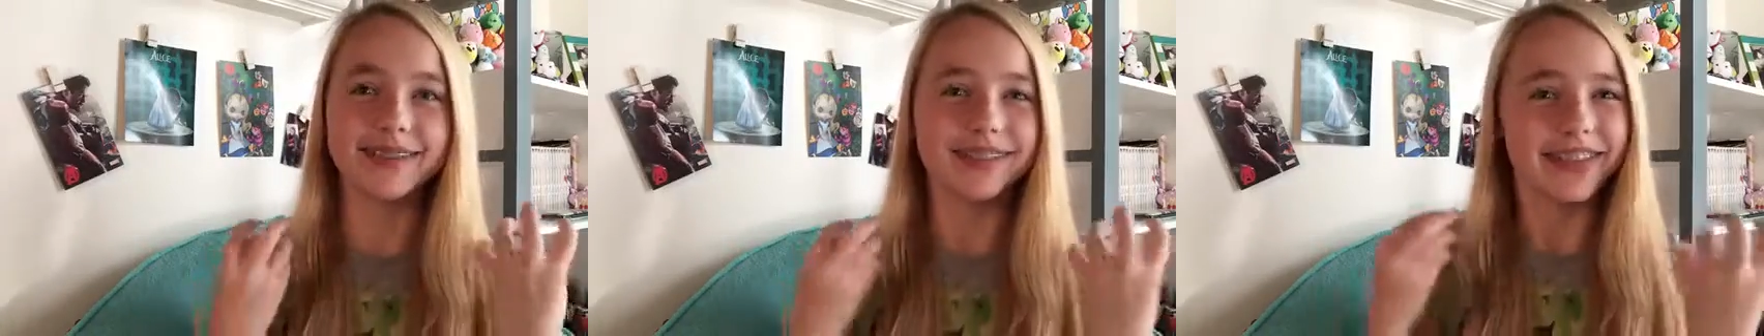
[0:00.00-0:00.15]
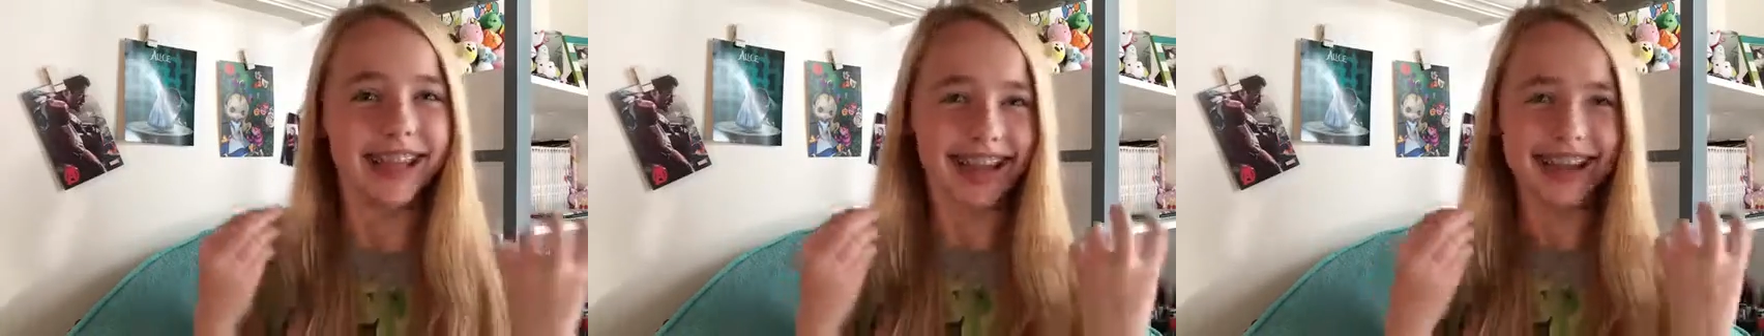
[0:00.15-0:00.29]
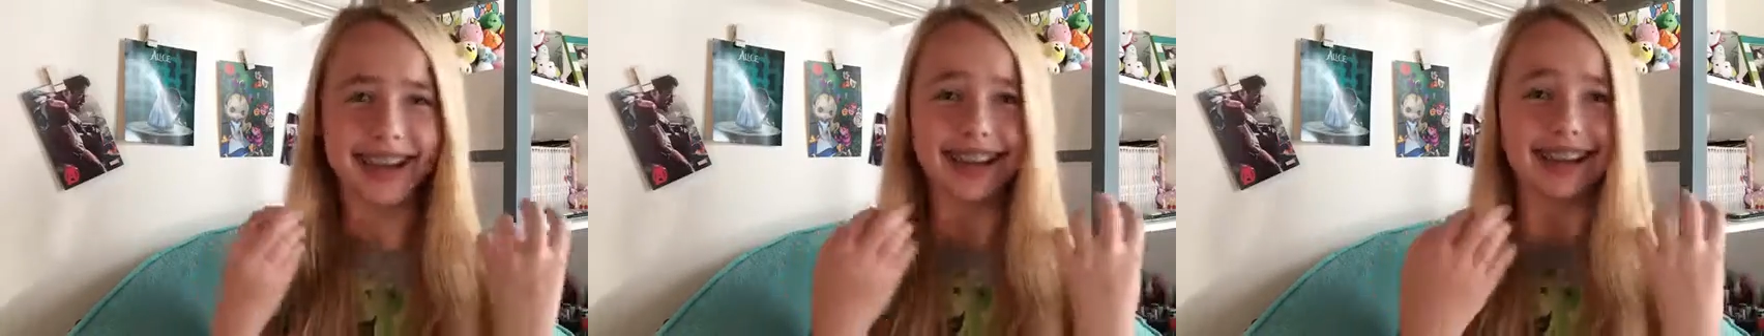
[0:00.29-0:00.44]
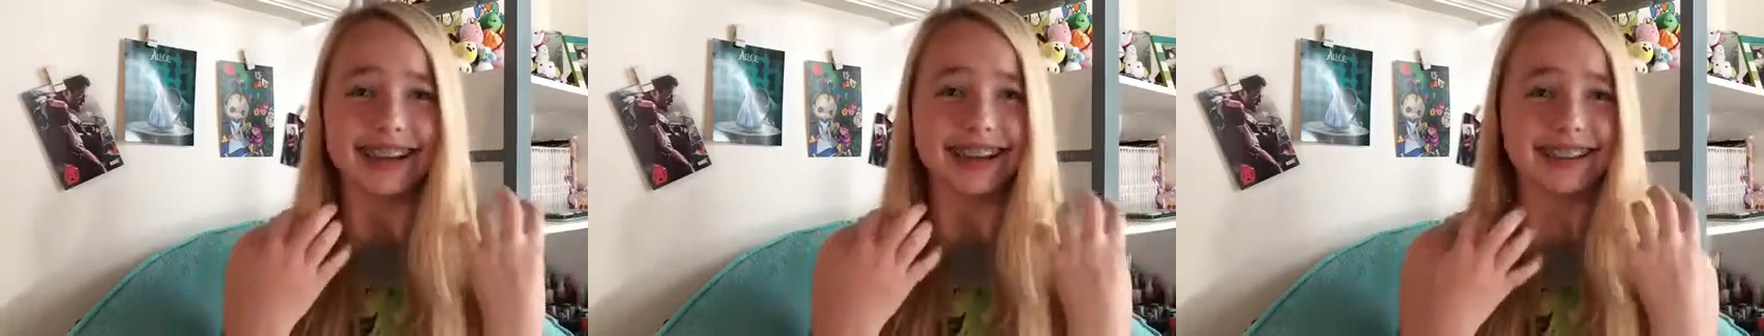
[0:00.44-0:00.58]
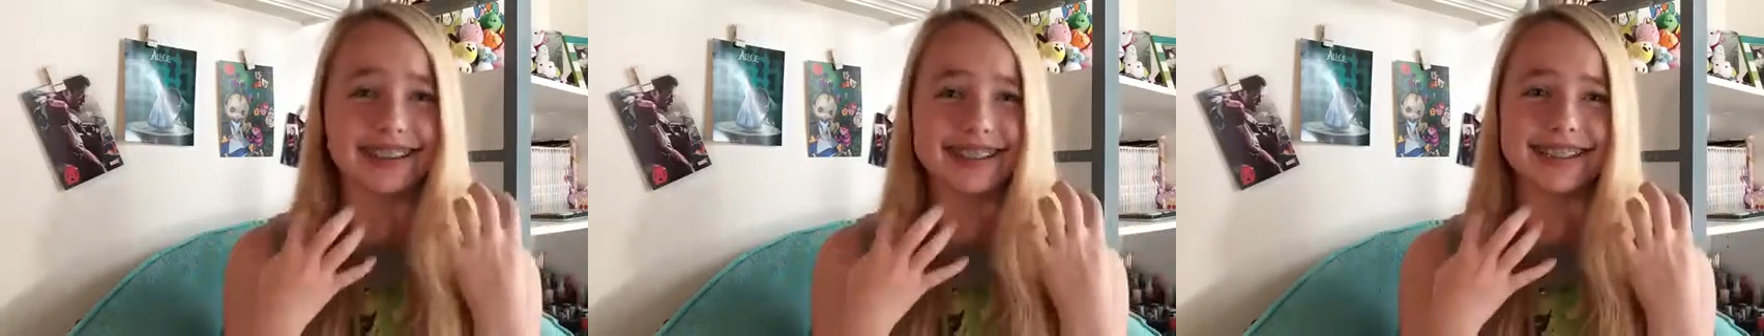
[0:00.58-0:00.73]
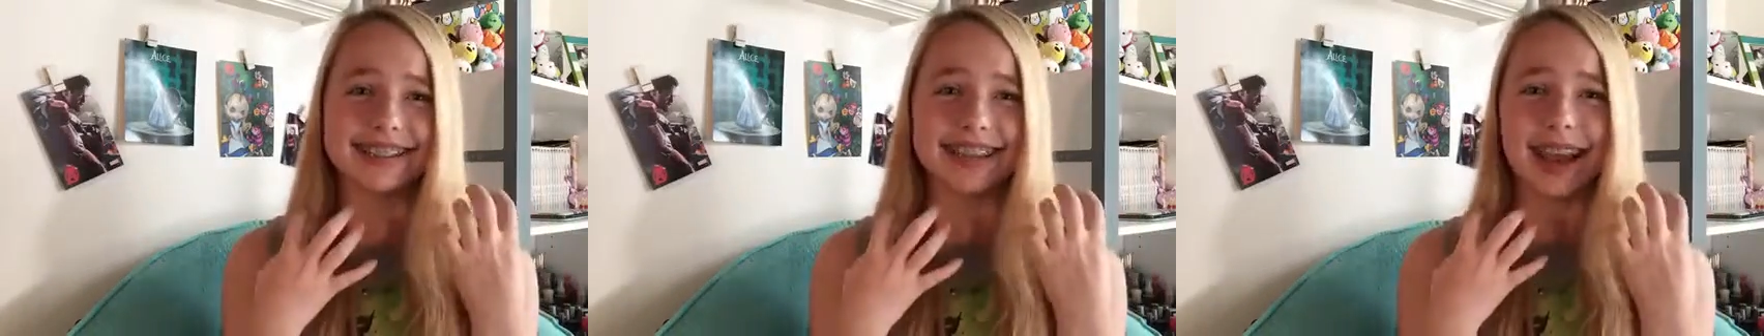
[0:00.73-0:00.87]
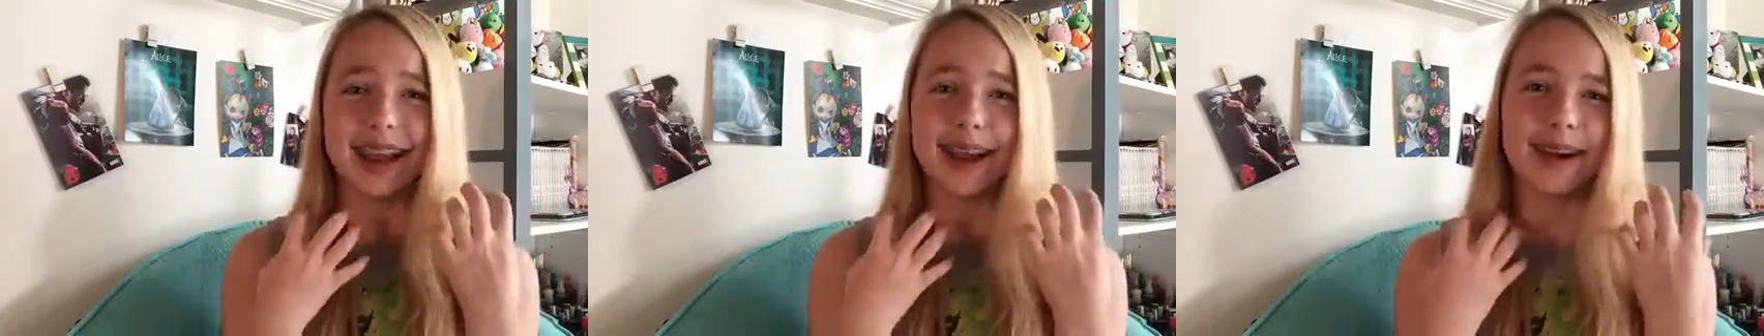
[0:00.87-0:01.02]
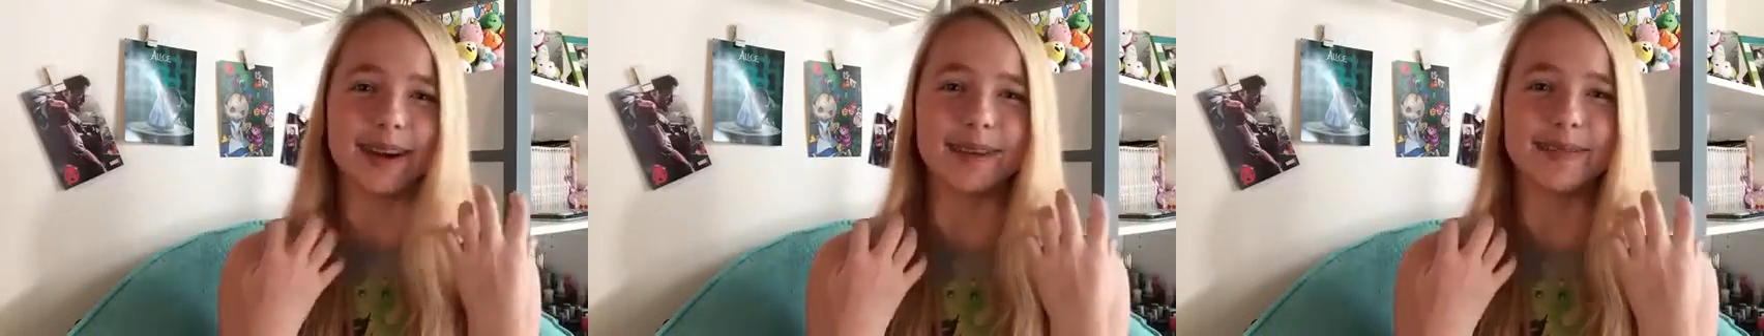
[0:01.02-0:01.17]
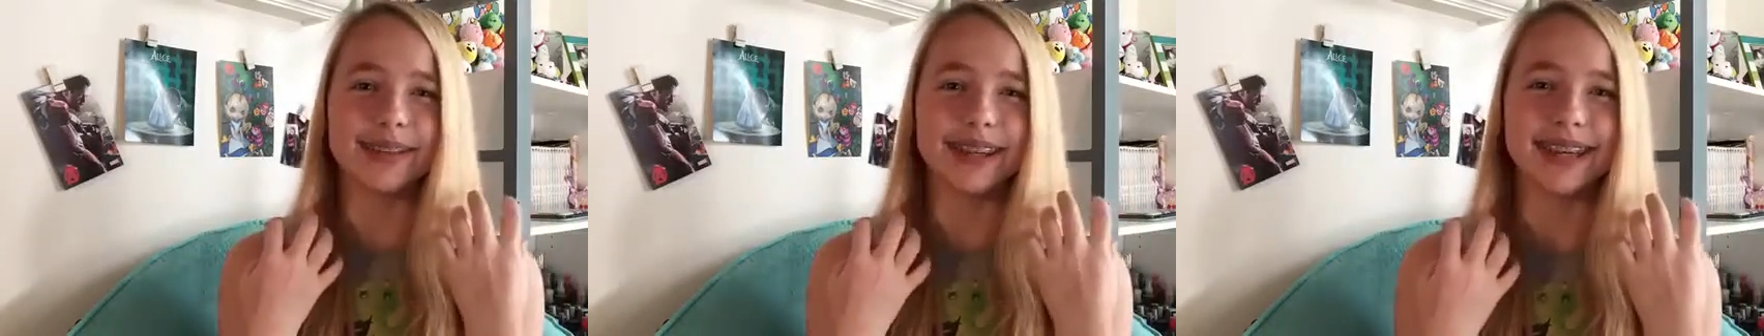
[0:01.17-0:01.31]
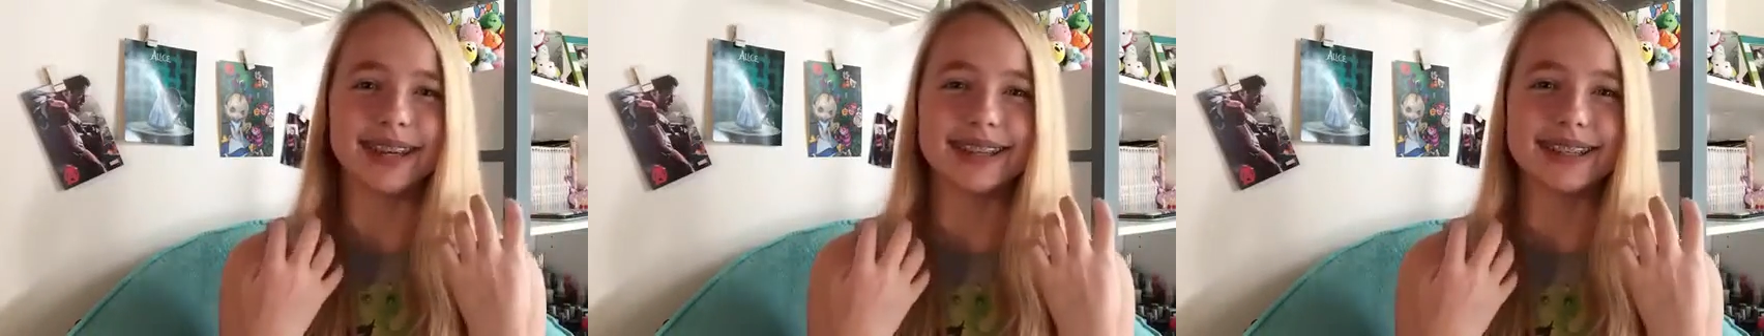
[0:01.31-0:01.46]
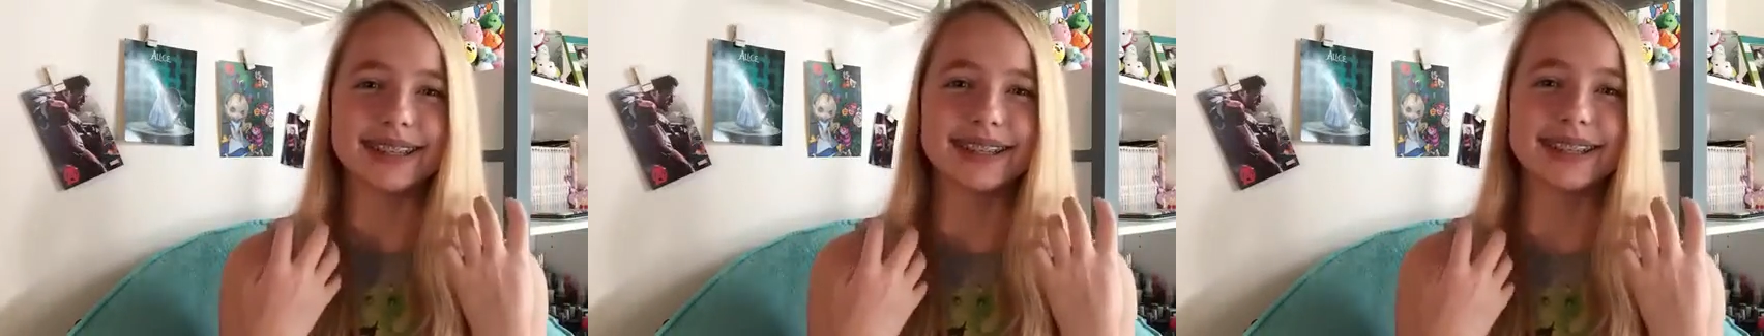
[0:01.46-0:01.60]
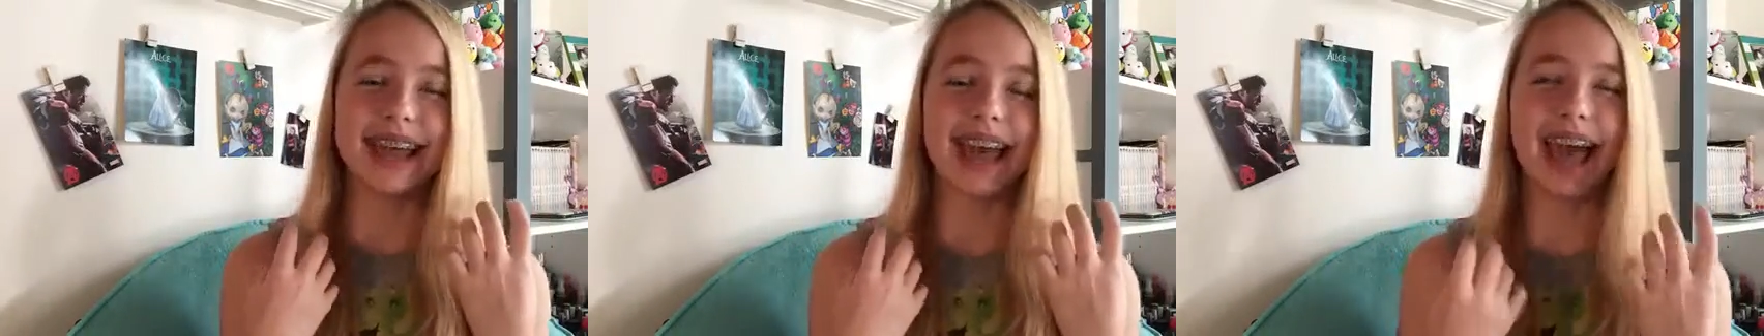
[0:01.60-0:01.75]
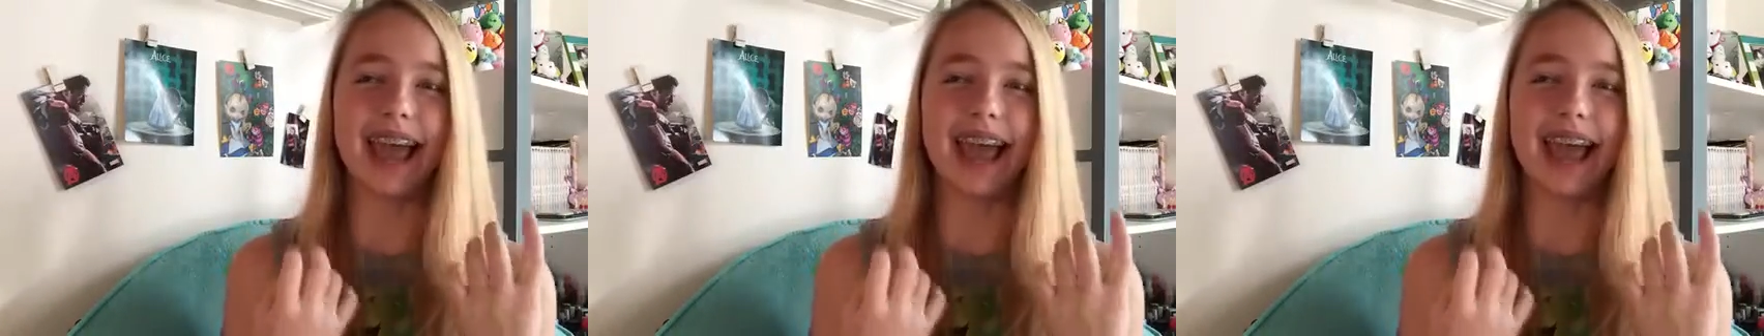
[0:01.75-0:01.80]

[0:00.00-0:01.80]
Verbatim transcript: of like scared because